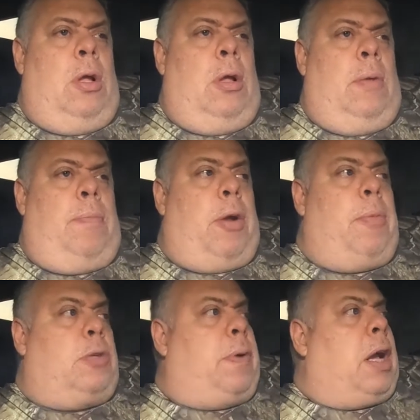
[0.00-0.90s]
Pretty
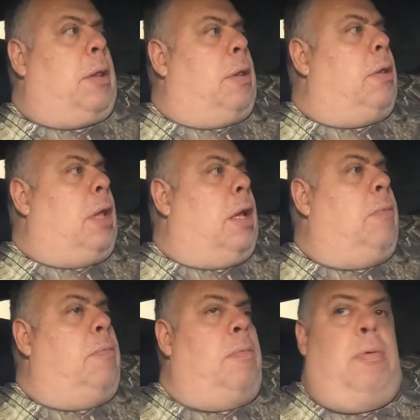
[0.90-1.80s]
much because
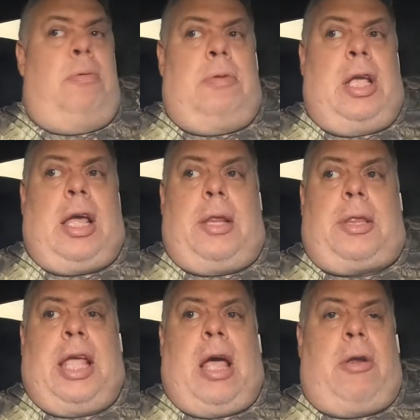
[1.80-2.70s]
they got to
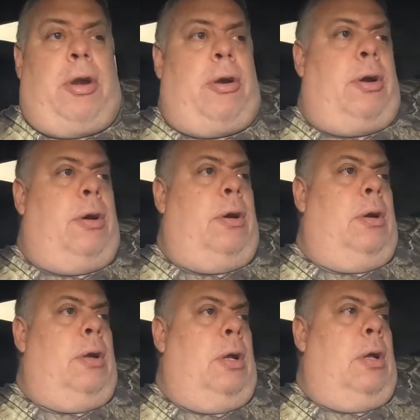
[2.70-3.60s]
stay out here
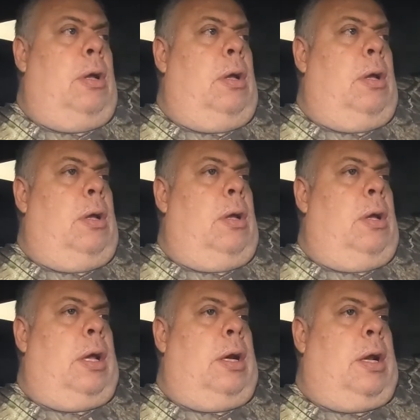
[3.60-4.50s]

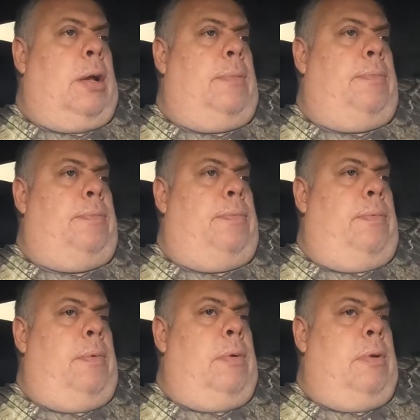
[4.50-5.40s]
and
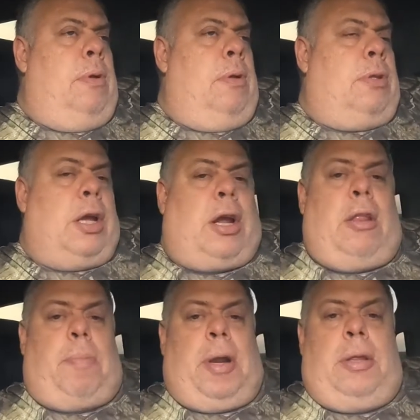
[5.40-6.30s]
take care
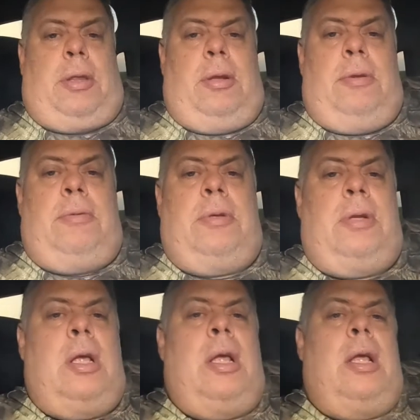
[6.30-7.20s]
of the place.
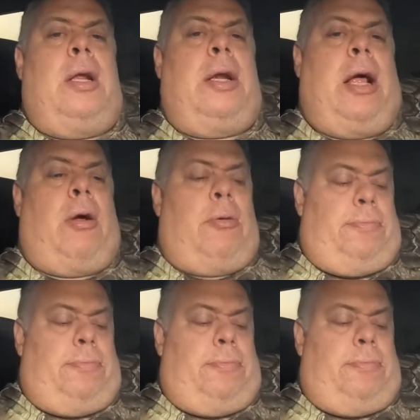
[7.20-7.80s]
Now,